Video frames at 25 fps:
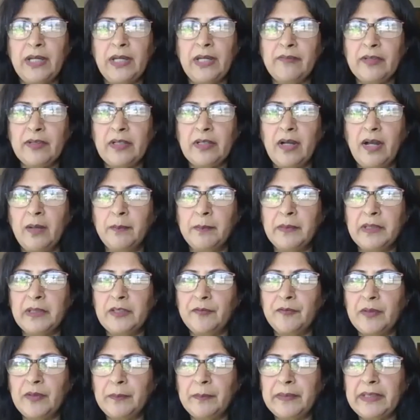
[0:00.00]
a comment
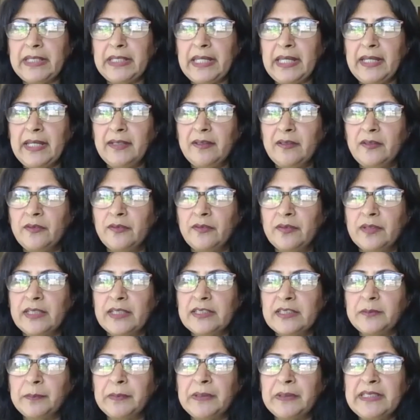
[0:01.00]
from Kate who
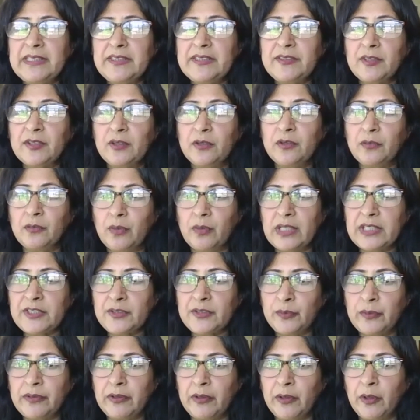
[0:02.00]
says, please don't rush
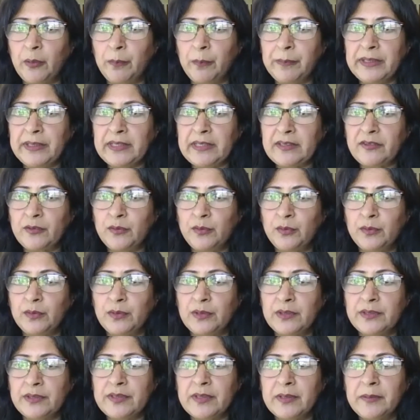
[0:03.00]
with opening
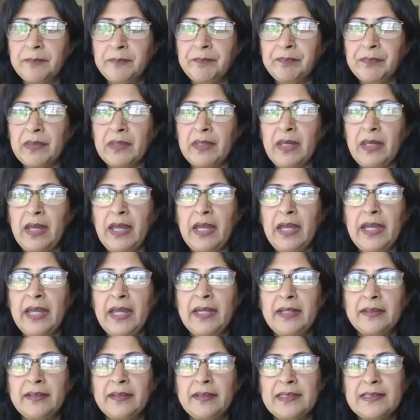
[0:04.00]
schools
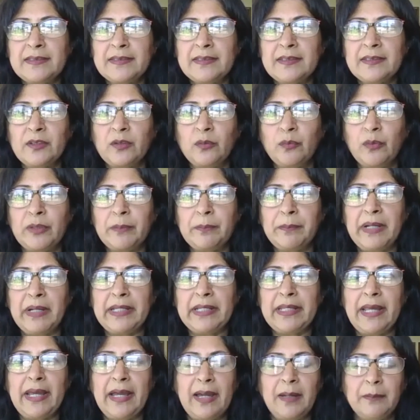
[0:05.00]
and consider what
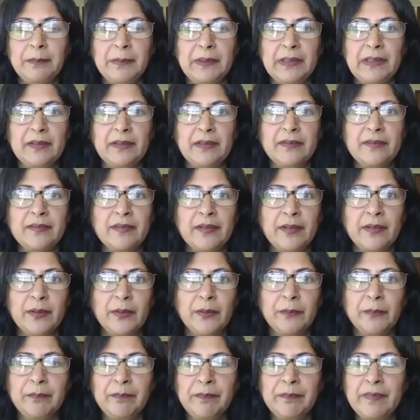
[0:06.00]
might happen.
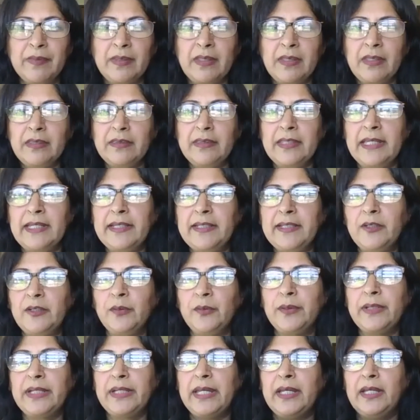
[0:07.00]
So thank
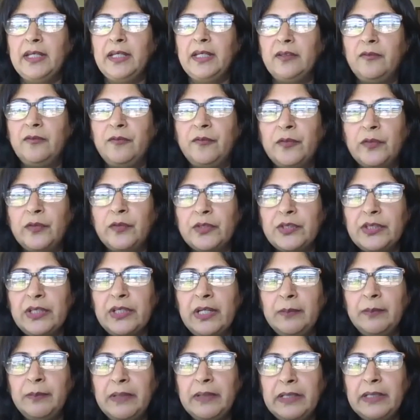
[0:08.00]
you, Kate, for
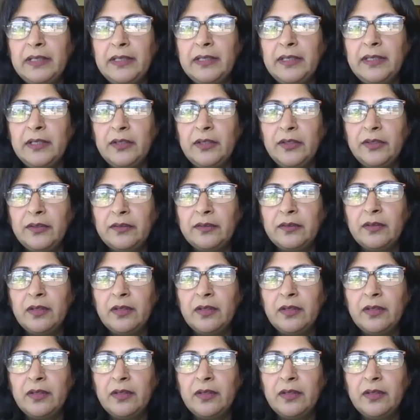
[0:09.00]
chiming in here.